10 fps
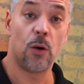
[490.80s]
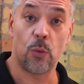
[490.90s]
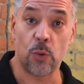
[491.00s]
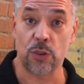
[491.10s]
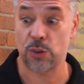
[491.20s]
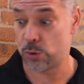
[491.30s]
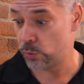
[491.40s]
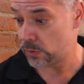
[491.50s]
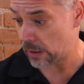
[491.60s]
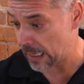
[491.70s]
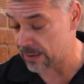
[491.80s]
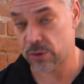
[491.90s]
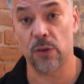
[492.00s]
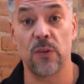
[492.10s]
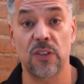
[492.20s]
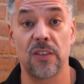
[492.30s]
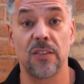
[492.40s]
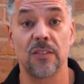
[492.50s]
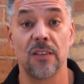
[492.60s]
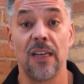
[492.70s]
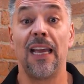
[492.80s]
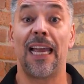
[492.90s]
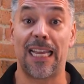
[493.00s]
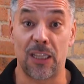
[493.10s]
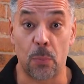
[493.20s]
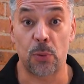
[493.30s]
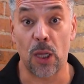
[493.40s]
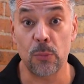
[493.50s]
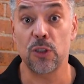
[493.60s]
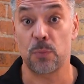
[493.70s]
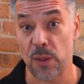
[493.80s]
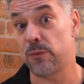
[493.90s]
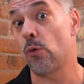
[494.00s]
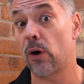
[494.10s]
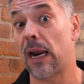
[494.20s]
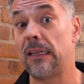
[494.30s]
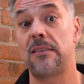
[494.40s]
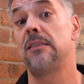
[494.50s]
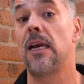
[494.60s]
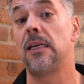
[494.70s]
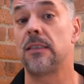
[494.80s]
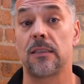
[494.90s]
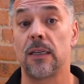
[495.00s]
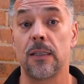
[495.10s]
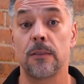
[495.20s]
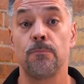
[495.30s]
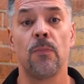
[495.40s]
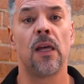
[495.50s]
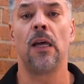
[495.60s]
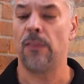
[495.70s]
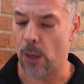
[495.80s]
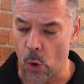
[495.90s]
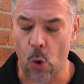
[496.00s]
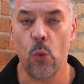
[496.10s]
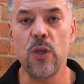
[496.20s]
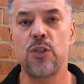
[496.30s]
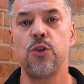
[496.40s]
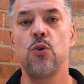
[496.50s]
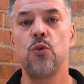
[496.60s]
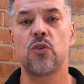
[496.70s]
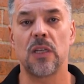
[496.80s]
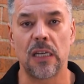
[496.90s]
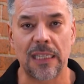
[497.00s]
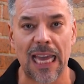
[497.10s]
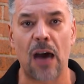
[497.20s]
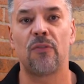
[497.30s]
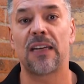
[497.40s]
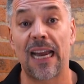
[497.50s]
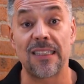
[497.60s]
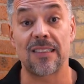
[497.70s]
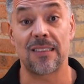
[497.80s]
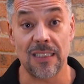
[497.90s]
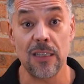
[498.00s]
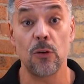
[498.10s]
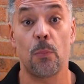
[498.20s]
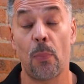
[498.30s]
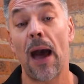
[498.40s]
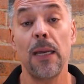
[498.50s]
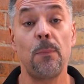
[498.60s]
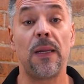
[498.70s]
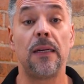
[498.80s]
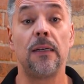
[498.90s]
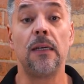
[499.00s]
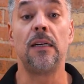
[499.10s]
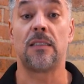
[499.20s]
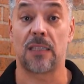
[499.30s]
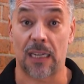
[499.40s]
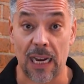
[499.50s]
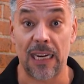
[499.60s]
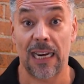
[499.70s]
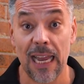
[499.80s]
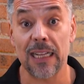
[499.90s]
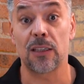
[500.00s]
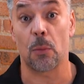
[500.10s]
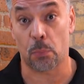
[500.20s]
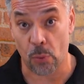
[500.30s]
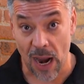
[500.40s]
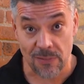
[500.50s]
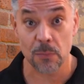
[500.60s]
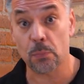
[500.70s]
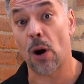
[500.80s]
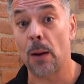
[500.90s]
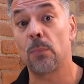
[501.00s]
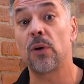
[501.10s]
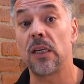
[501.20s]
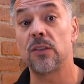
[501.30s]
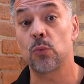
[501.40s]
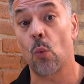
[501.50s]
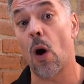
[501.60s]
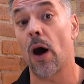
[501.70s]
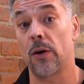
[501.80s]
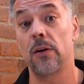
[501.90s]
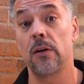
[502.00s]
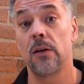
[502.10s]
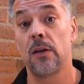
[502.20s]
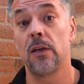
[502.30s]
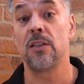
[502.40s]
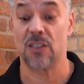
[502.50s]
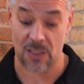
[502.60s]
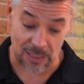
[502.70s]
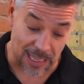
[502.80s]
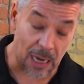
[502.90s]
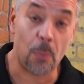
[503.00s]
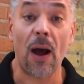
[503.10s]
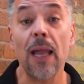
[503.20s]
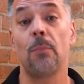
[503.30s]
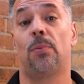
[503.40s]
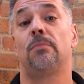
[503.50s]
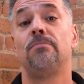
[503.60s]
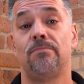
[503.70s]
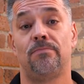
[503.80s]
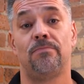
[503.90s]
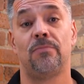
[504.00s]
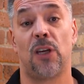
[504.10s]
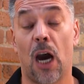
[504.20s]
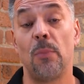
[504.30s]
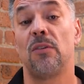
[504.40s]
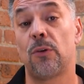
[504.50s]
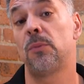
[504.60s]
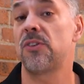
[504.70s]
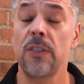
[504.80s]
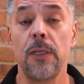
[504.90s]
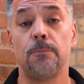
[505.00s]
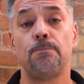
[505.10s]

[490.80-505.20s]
was shooting lead services, and the plumbers before 1986, they always used galvanized steel piping to connect the private property's water to the lead pipe coming from the city.